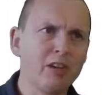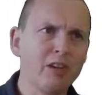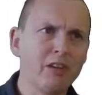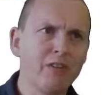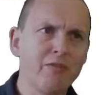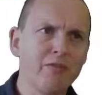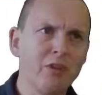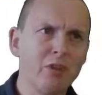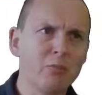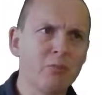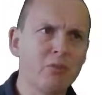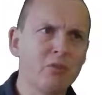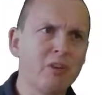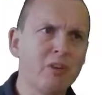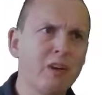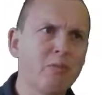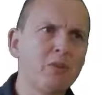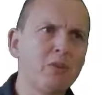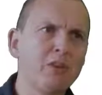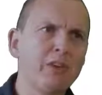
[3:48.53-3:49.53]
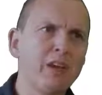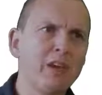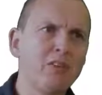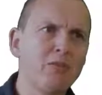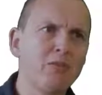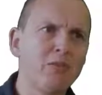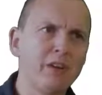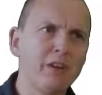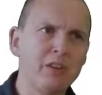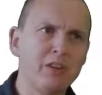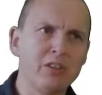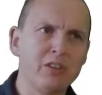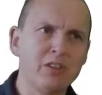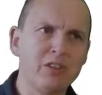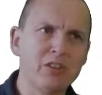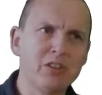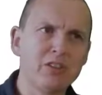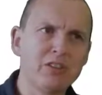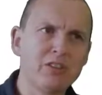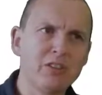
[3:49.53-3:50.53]
like a field programmable gate array or
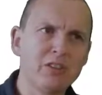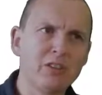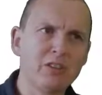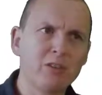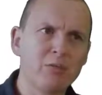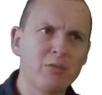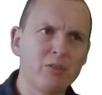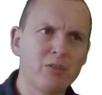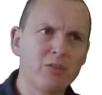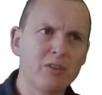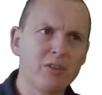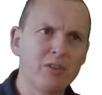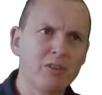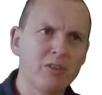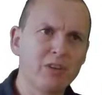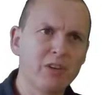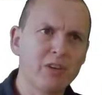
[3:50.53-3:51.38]
digital signal processor.